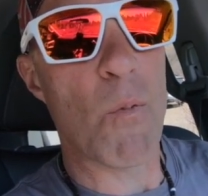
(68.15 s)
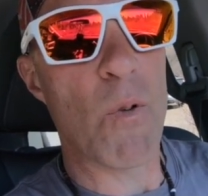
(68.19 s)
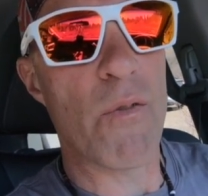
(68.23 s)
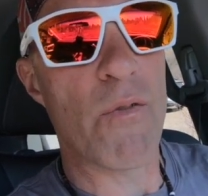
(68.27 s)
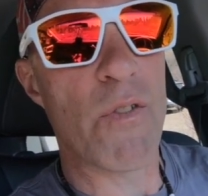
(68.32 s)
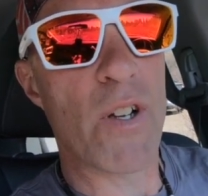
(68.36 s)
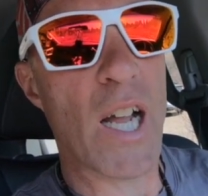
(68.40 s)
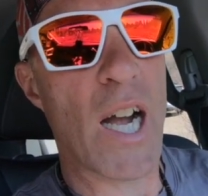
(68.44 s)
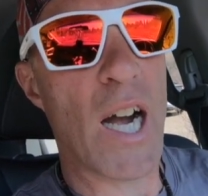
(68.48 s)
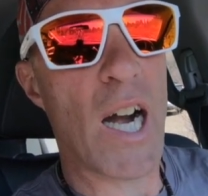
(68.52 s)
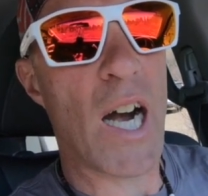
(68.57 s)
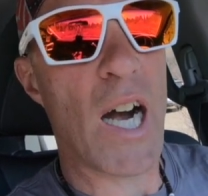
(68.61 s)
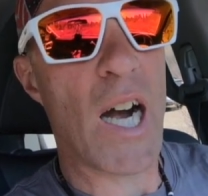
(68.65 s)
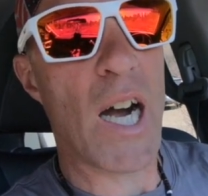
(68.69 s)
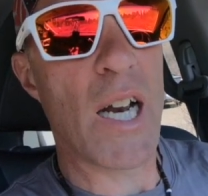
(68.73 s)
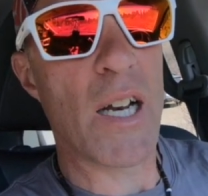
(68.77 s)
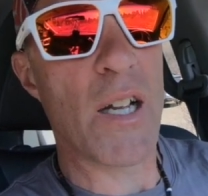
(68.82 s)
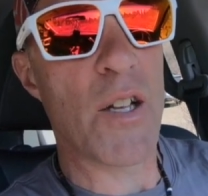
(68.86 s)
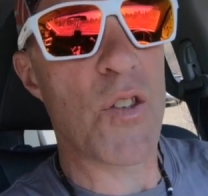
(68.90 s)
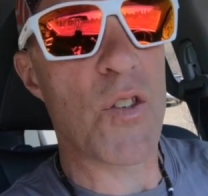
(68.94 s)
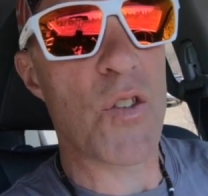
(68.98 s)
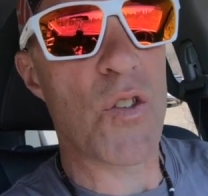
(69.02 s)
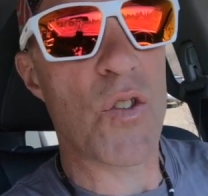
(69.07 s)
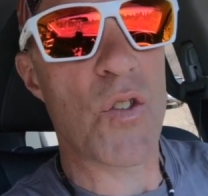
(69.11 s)

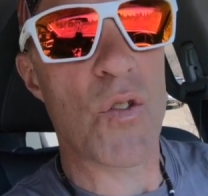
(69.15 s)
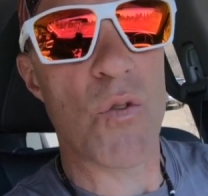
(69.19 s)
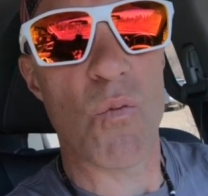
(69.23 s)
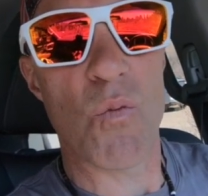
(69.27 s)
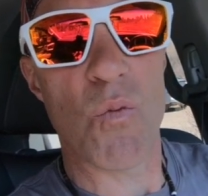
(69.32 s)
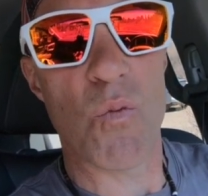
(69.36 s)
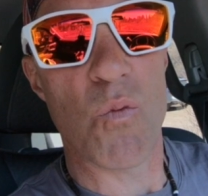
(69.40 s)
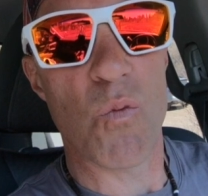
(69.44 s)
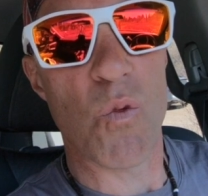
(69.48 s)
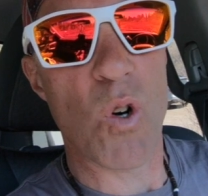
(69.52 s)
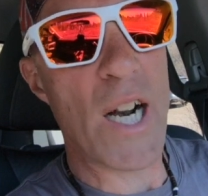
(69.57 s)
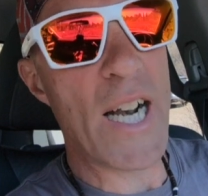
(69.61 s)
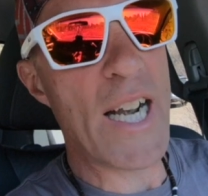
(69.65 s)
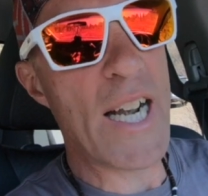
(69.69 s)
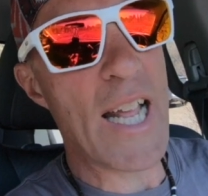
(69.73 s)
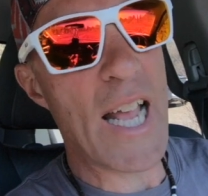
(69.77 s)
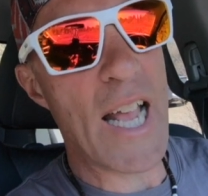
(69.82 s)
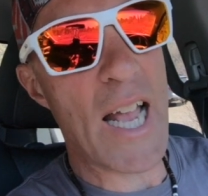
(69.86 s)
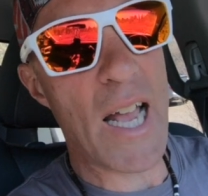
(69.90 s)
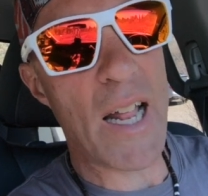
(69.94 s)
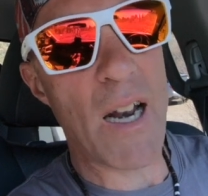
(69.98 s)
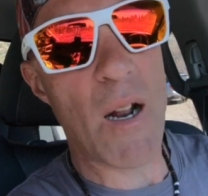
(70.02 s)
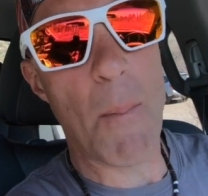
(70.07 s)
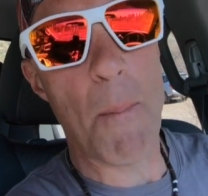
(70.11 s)
it's right
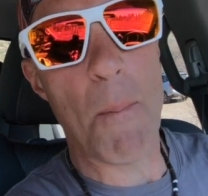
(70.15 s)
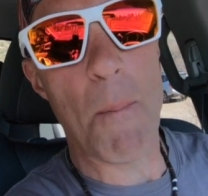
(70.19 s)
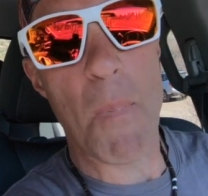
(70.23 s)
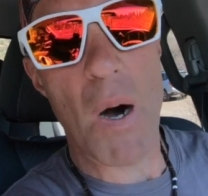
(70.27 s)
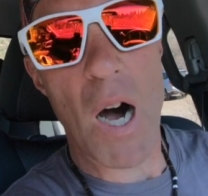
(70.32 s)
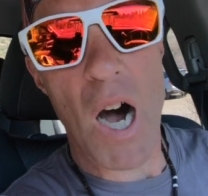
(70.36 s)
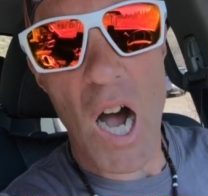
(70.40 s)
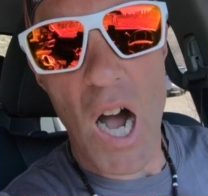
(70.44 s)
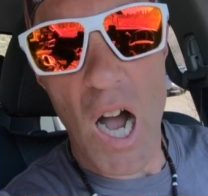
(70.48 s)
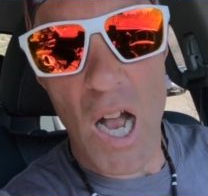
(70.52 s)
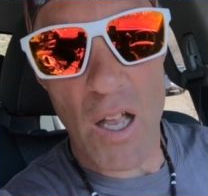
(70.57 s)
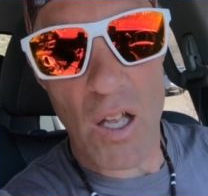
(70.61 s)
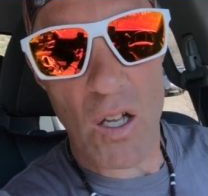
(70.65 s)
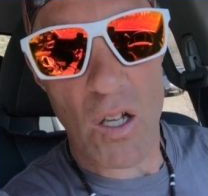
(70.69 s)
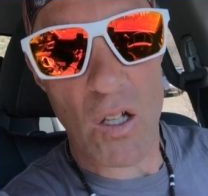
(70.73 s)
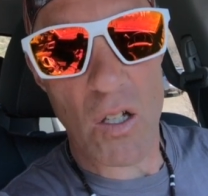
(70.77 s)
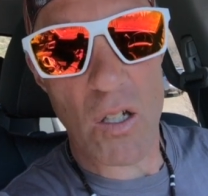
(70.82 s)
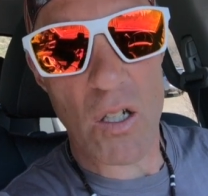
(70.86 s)
at a mile